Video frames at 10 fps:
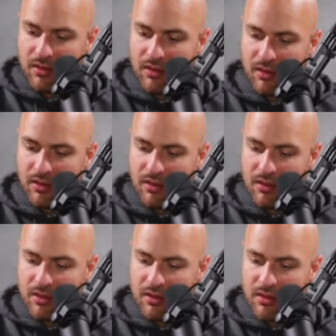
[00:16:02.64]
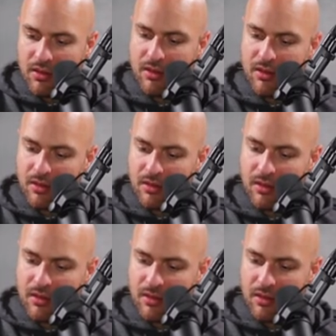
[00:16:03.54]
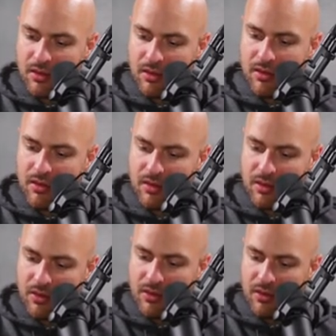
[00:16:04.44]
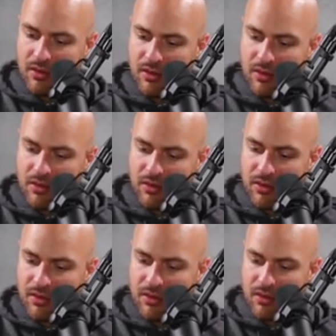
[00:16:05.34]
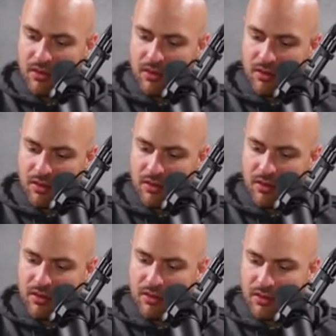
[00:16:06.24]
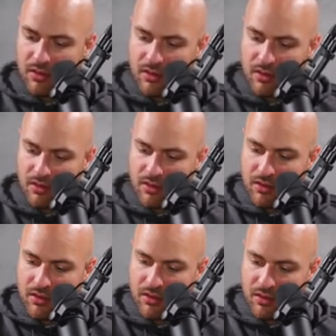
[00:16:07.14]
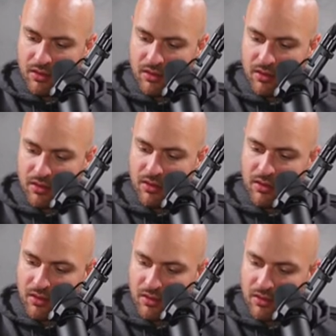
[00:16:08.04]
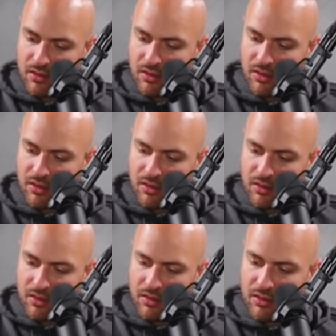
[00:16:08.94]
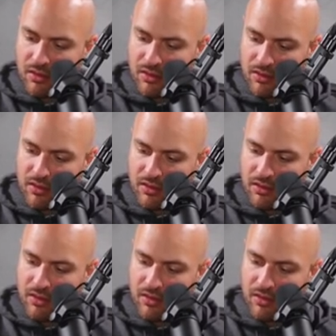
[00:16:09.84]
(silent)